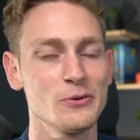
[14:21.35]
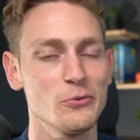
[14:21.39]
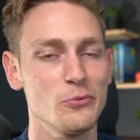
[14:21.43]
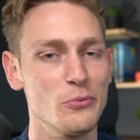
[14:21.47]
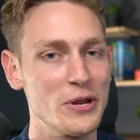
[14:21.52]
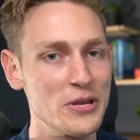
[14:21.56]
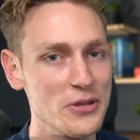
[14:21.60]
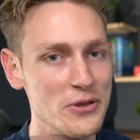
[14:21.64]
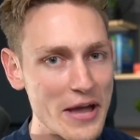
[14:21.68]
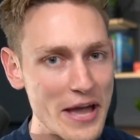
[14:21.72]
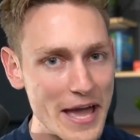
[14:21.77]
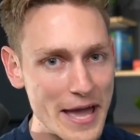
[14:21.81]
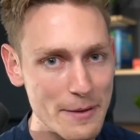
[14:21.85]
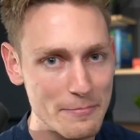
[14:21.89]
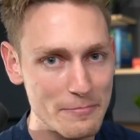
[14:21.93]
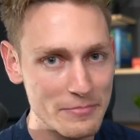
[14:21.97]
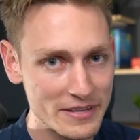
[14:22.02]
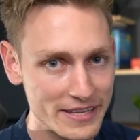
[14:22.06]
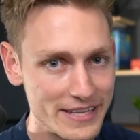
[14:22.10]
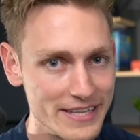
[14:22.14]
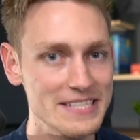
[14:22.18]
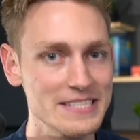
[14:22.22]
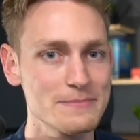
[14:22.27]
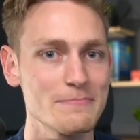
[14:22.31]
when your
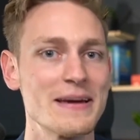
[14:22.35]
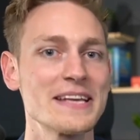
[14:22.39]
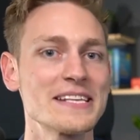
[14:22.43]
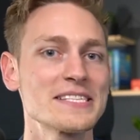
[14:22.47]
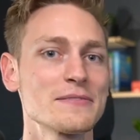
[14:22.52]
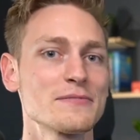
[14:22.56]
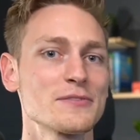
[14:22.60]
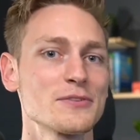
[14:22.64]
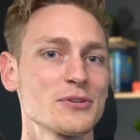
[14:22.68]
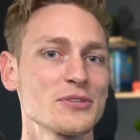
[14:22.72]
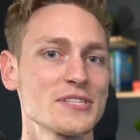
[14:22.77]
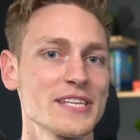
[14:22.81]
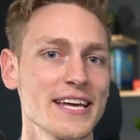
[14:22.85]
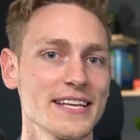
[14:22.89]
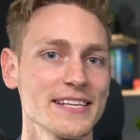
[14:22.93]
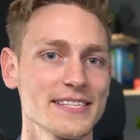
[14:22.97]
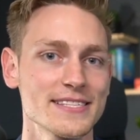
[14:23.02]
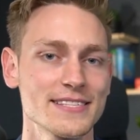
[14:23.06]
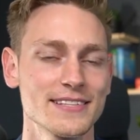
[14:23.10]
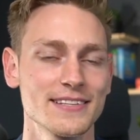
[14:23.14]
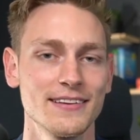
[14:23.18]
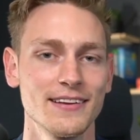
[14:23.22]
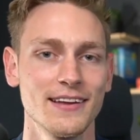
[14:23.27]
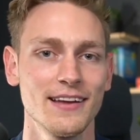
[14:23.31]
app hits massive
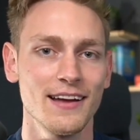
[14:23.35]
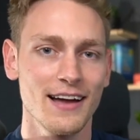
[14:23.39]
success,